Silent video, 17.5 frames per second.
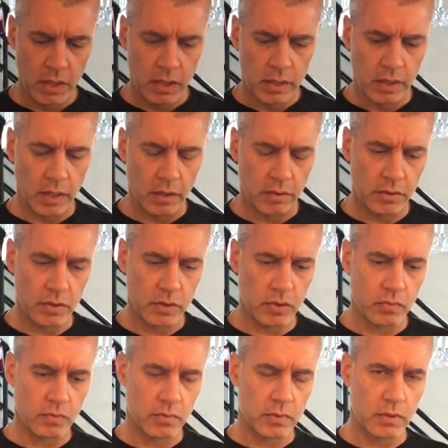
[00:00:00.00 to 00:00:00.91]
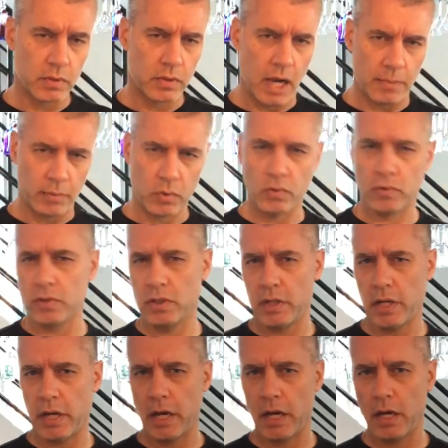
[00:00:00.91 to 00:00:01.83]
Now this is topical
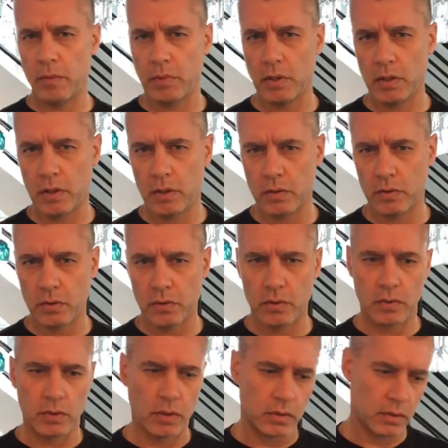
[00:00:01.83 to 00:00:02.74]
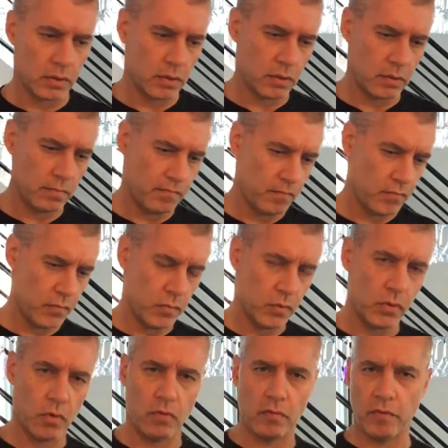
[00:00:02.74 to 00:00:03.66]
today because it's
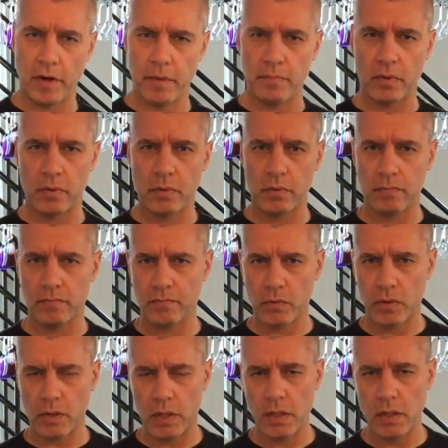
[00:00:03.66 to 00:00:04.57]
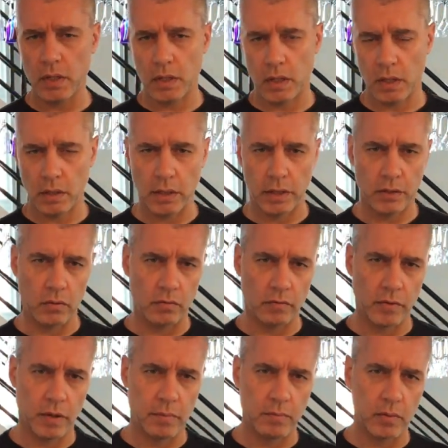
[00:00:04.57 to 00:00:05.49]
November, late
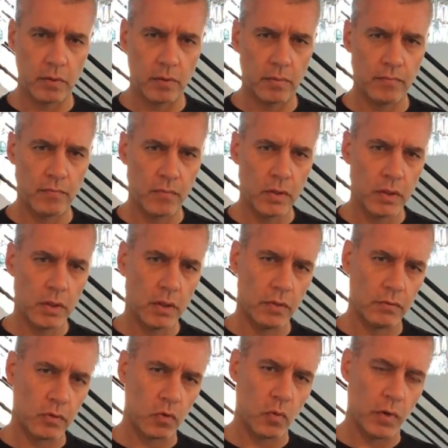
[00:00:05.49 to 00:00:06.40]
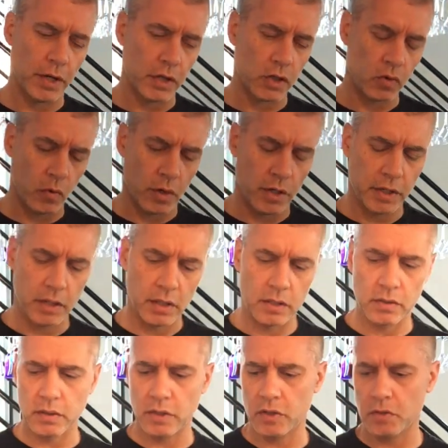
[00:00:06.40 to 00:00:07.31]
November in 2020,
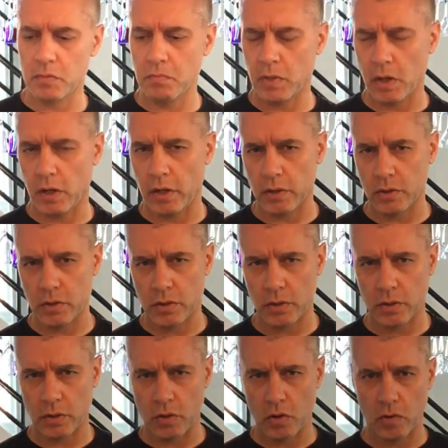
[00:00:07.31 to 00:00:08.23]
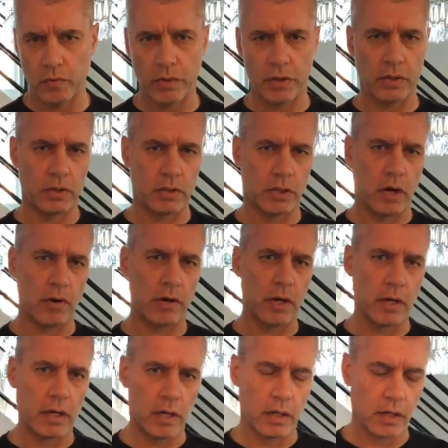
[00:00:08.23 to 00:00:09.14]
and since March and COVID
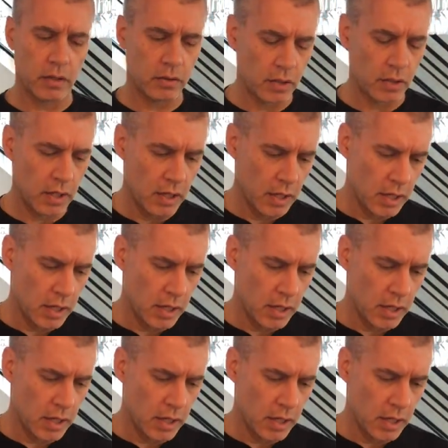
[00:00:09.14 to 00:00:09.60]
hysteria hit us,